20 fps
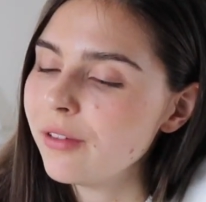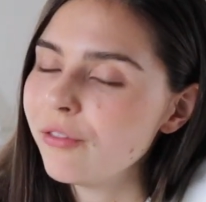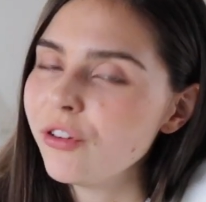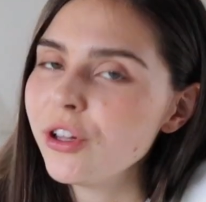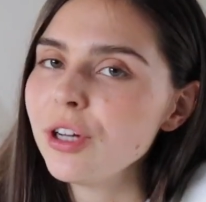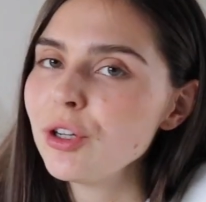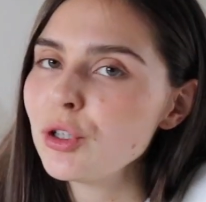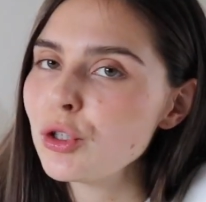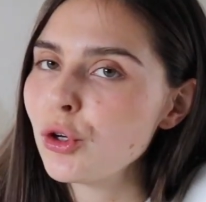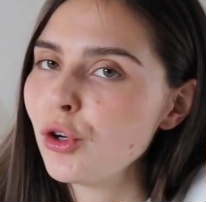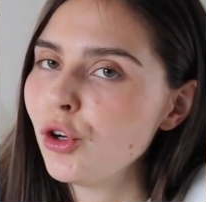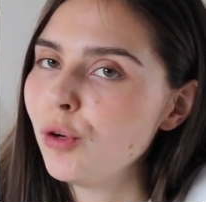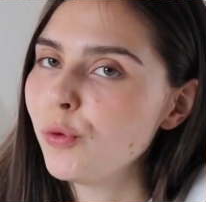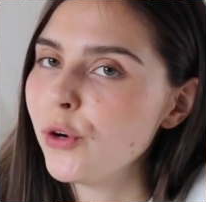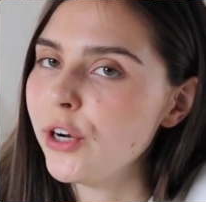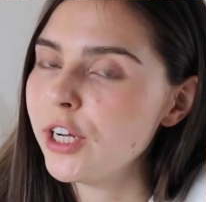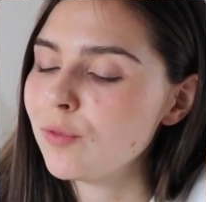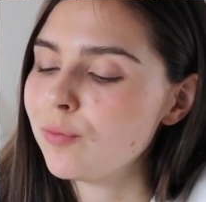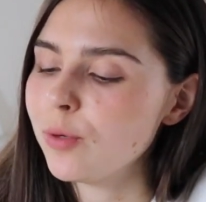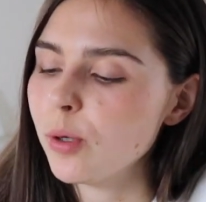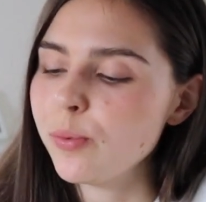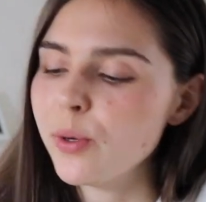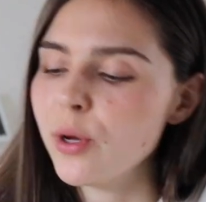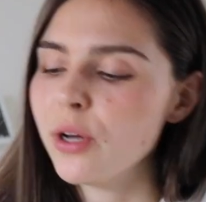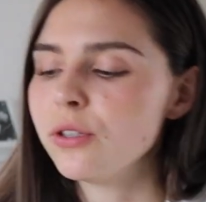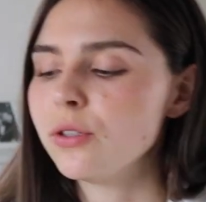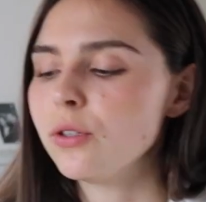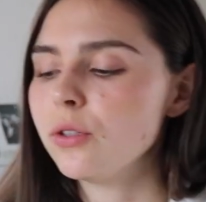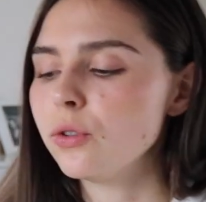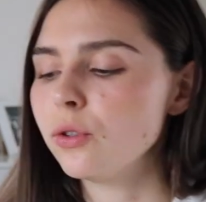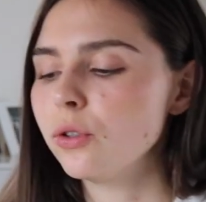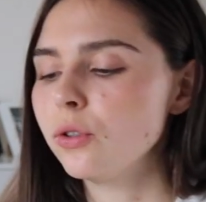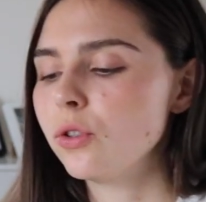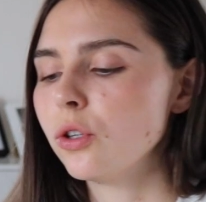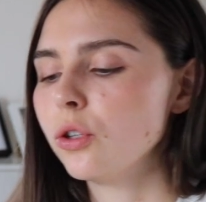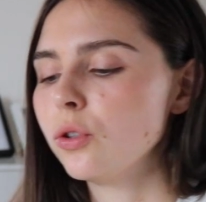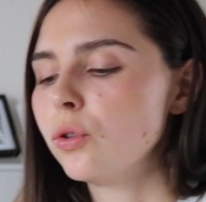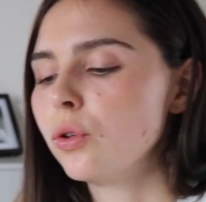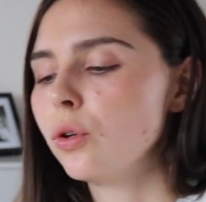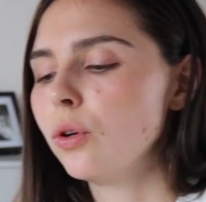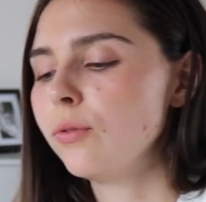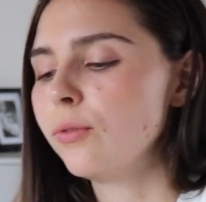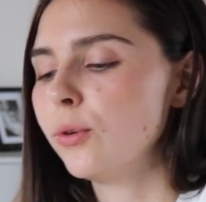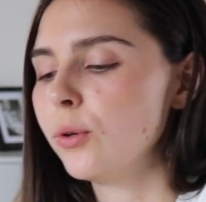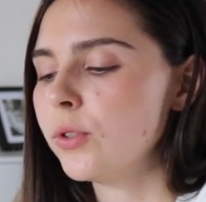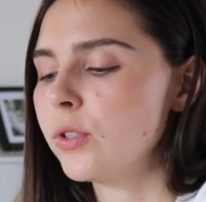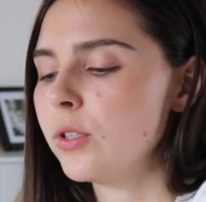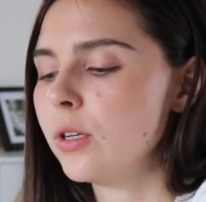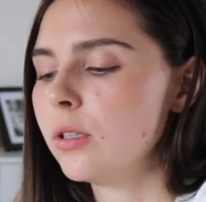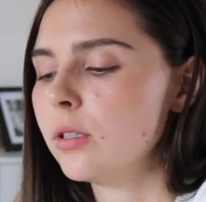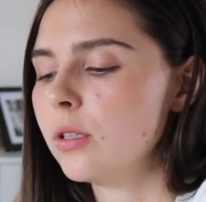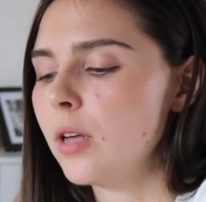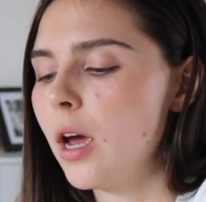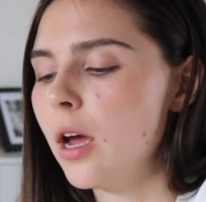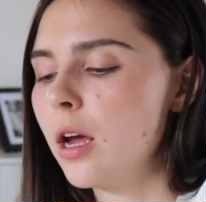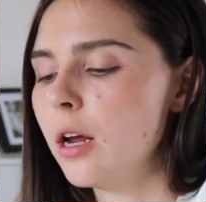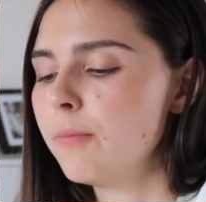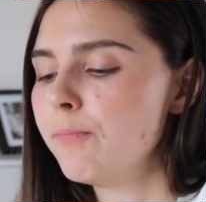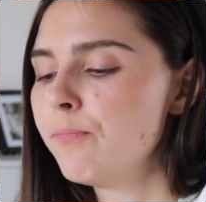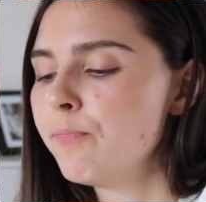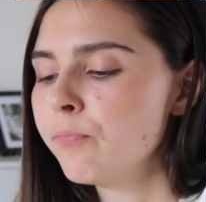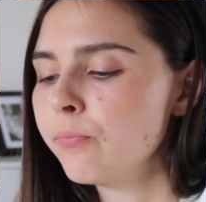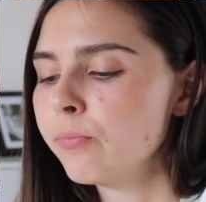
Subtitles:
I feel like 2 meringues per person is good. So 2, 4, 6, 8,